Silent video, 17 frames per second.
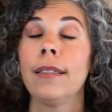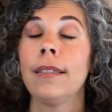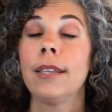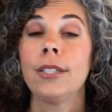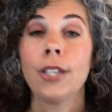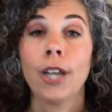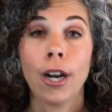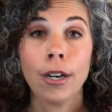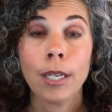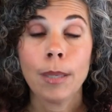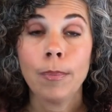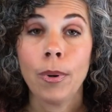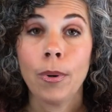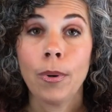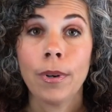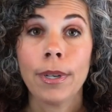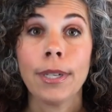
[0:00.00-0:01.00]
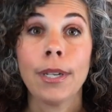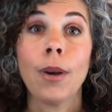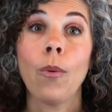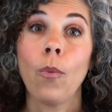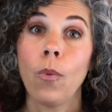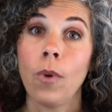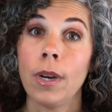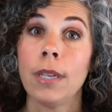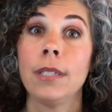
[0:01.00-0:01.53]
the turning point
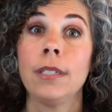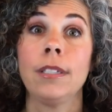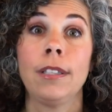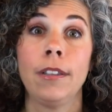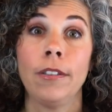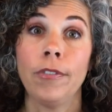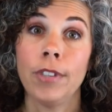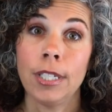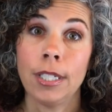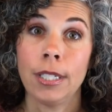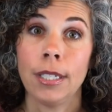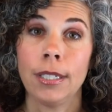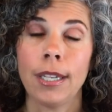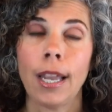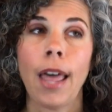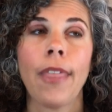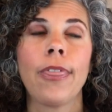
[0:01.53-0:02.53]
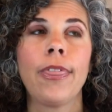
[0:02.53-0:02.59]
was the visit.